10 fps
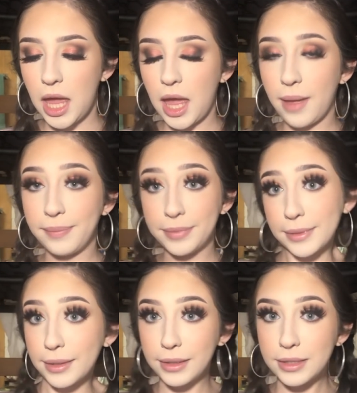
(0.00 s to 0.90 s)
Um,
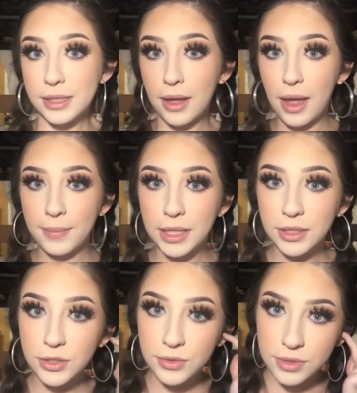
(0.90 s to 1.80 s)
so I'm
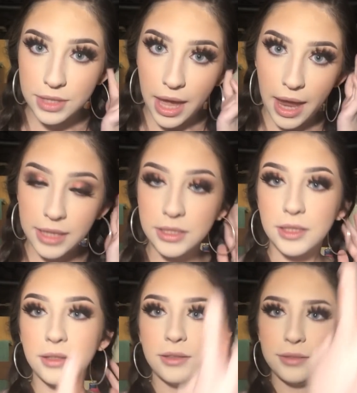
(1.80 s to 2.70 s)
gonna do that.